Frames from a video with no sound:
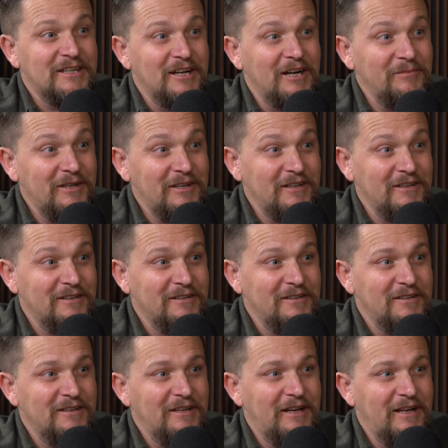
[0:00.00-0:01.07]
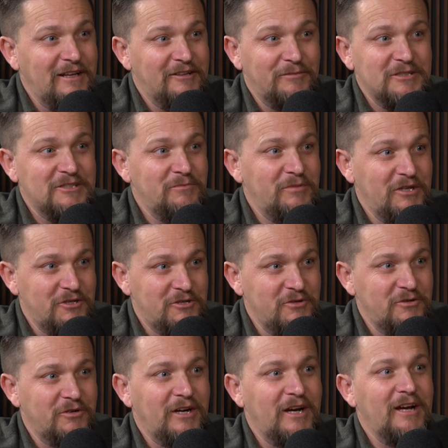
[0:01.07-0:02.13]
it coming, especially being
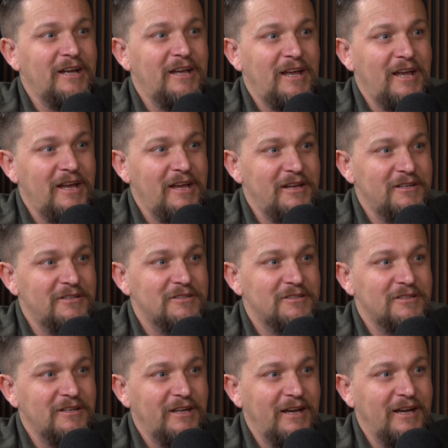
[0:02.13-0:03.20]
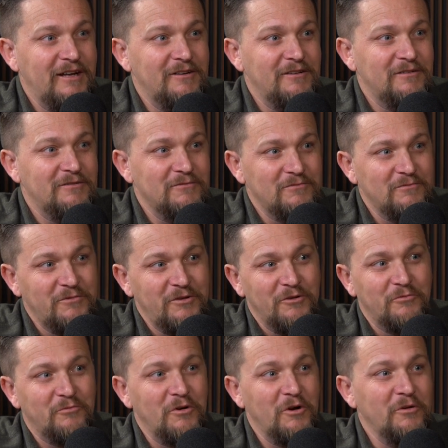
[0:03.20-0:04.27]
junior high age and, you
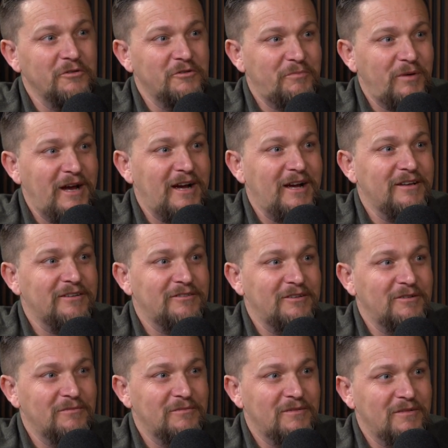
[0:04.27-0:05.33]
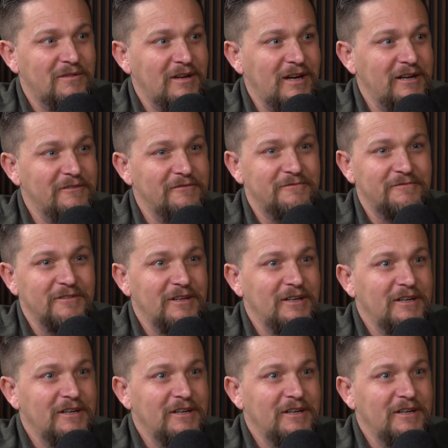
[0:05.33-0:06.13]
know, Roe has passed and kind of